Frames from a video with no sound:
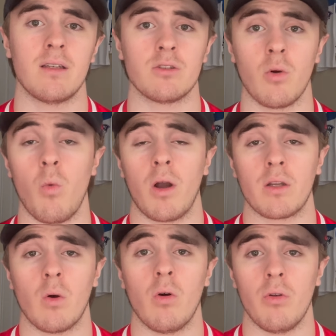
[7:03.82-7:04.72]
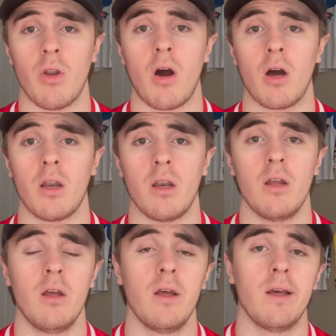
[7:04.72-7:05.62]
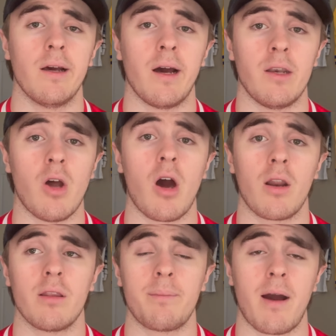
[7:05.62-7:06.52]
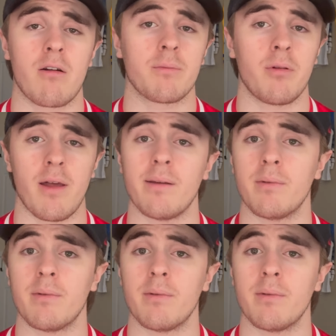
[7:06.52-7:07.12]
So 1 goal not on the power play.